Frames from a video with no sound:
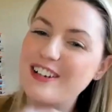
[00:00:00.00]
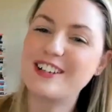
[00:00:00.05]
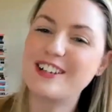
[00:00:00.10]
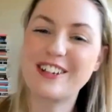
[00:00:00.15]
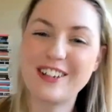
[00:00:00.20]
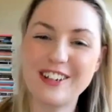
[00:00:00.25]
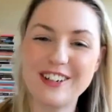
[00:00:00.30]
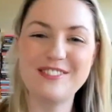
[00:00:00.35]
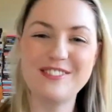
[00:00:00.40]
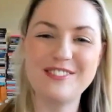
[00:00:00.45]
you
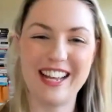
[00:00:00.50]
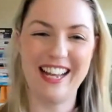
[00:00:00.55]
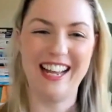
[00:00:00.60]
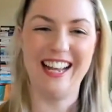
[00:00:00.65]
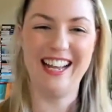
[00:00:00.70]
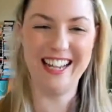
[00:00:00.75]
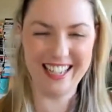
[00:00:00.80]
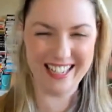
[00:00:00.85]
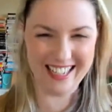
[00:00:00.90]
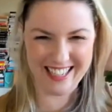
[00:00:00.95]
could be.
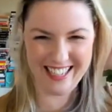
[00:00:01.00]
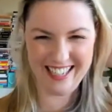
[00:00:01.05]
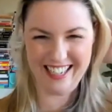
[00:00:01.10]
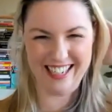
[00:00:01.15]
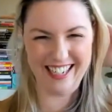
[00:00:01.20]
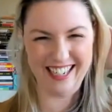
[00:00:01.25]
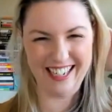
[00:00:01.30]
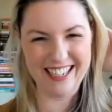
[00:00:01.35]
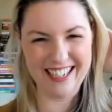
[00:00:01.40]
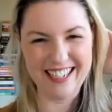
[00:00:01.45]

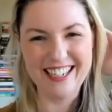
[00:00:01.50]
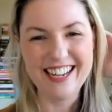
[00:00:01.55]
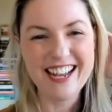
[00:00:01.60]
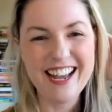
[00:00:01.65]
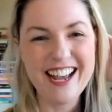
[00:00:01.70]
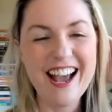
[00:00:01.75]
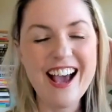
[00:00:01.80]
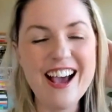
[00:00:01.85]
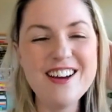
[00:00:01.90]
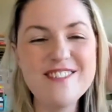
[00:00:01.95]

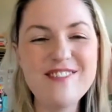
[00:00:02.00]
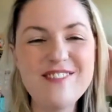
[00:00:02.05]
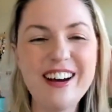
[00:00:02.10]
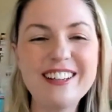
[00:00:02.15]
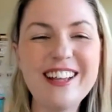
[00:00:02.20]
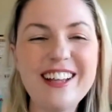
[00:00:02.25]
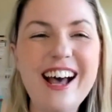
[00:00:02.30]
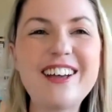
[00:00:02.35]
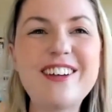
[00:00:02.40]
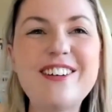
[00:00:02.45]

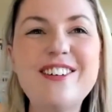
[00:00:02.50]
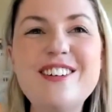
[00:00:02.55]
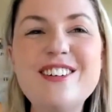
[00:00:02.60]
But